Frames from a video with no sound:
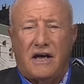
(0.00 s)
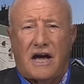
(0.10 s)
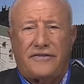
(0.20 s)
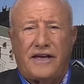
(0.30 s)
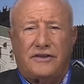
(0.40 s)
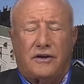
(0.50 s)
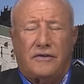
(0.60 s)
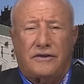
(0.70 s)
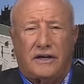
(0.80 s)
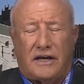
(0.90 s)
I think
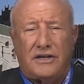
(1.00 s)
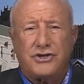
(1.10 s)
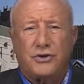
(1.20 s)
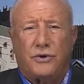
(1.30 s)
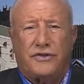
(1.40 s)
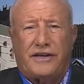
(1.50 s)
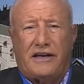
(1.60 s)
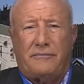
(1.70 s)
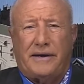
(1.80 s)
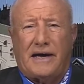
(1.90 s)
the issue with the
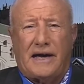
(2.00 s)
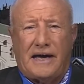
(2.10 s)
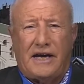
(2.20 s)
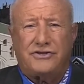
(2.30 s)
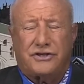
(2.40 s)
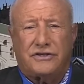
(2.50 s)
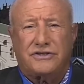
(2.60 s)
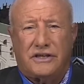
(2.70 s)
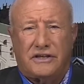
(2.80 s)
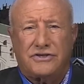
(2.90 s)
FBI
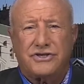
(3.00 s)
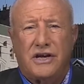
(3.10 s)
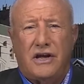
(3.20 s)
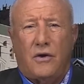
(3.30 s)
agents is